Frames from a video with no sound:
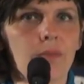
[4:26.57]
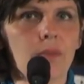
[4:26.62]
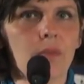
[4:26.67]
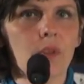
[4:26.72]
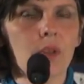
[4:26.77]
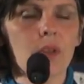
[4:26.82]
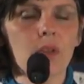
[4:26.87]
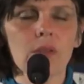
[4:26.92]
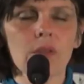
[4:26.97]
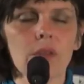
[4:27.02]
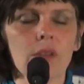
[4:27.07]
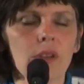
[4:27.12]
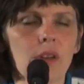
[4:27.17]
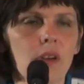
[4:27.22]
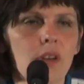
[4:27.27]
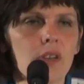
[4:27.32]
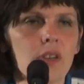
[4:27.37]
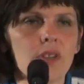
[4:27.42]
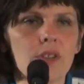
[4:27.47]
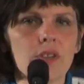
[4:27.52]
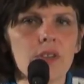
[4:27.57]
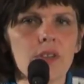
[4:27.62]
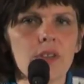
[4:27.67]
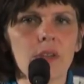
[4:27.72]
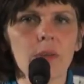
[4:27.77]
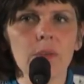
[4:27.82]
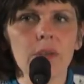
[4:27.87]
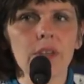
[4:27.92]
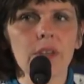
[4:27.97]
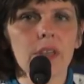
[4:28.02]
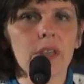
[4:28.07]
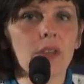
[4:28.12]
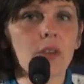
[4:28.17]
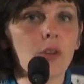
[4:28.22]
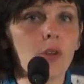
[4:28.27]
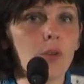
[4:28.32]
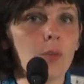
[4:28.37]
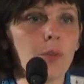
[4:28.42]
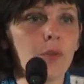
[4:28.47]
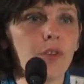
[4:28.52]
the large American
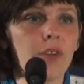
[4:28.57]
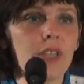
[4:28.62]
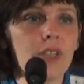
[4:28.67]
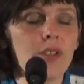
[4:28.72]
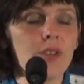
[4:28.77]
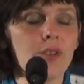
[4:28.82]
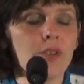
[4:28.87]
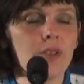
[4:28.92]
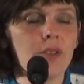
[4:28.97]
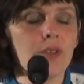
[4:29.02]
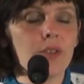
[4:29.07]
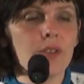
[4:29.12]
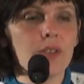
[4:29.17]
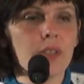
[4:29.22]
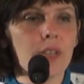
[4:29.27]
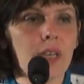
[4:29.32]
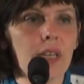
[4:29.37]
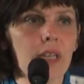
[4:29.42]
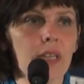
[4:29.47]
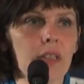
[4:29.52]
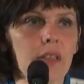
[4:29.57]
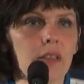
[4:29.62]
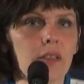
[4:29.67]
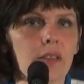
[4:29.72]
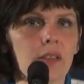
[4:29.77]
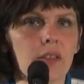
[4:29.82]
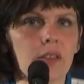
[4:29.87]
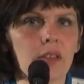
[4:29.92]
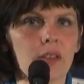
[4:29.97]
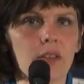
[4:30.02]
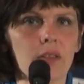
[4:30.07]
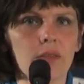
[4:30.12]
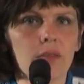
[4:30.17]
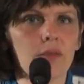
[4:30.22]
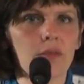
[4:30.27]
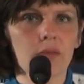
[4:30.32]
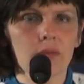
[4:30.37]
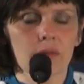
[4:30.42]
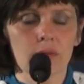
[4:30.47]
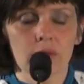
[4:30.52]
corporations and
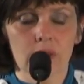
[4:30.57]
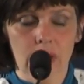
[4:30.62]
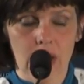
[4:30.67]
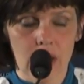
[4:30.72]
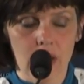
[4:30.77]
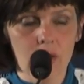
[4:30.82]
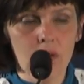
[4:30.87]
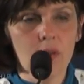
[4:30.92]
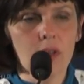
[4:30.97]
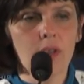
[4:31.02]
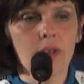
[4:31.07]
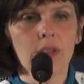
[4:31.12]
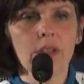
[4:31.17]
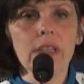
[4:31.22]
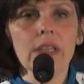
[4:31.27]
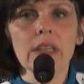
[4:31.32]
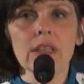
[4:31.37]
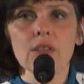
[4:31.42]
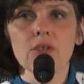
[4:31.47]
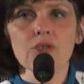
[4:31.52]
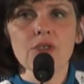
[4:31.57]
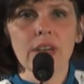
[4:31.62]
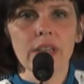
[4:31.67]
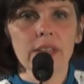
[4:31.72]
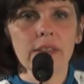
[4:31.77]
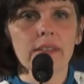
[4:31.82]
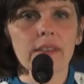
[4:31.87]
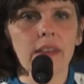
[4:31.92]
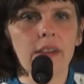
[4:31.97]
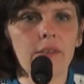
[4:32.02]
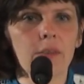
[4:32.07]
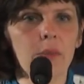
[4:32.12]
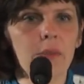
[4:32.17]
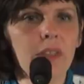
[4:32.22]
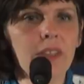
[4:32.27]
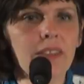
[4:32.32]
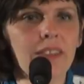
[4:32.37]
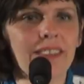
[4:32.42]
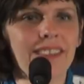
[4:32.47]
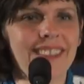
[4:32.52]
now currently the Chinese
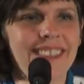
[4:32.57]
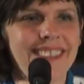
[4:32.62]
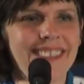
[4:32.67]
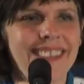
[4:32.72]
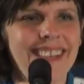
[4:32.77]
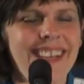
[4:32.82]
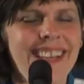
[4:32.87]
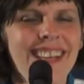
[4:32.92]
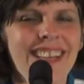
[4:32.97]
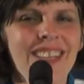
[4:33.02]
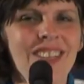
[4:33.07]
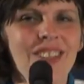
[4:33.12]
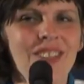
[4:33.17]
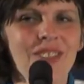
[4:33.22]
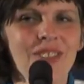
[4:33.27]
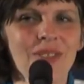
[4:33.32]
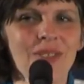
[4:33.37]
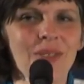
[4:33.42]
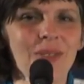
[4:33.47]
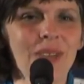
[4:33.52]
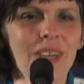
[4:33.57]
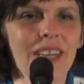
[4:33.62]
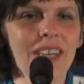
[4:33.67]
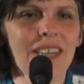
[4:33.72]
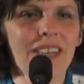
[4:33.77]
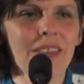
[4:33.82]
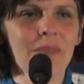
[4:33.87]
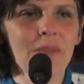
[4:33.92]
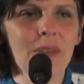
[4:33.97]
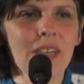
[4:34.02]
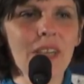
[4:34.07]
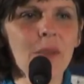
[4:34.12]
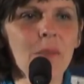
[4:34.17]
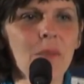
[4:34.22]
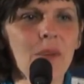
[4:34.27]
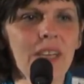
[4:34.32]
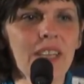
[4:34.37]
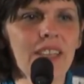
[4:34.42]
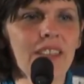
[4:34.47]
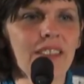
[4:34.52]
government to
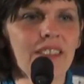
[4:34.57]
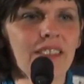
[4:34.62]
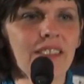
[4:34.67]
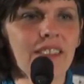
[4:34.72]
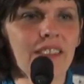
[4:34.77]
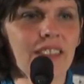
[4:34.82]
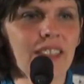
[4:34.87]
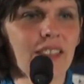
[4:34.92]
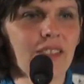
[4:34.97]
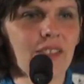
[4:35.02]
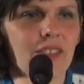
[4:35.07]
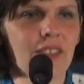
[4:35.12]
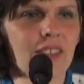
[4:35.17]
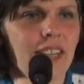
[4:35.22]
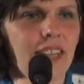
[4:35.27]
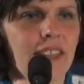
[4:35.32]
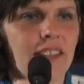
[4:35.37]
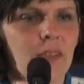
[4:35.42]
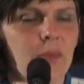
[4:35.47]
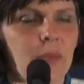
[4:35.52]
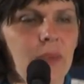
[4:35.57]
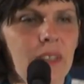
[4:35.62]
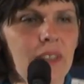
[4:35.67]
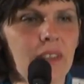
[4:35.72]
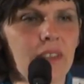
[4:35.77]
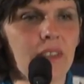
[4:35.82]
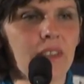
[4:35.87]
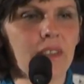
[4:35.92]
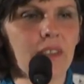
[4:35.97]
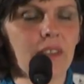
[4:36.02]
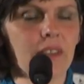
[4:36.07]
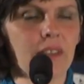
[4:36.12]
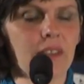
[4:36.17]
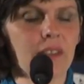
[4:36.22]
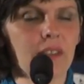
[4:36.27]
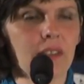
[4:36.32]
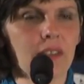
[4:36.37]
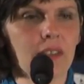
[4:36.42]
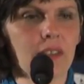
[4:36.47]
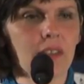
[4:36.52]
manipulate us and give us glass beads
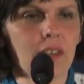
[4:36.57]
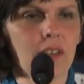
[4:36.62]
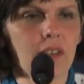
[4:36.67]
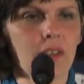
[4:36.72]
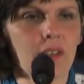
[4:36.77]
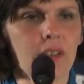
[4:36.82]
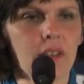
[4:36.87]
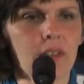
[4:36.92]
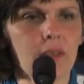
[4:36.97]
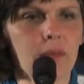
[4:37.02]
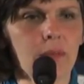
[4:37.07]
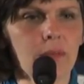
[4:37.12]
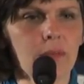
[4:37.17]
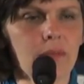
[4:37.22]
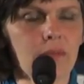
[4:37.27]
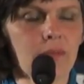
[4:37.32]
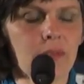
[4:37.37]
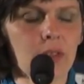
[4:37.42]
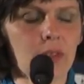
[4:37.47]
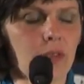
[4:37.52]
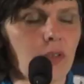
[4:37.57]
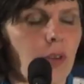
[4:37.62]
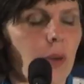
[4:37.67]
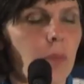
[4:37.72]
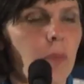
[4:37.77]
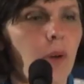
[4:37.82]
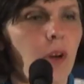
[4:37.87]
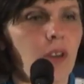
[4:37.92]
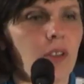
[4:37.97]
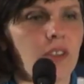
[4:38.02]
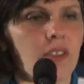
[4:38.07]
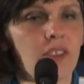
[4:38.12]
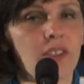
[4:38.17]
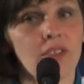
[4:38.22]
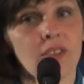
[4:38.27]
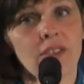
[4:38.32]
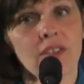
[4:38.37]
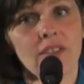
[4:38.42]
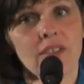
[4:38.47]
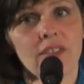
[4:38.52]
that our corrupt
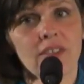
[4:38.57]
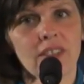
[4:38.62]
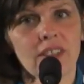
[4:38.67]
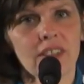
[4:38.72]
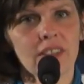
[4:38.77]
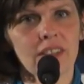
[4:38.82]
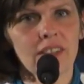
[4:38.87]
politicians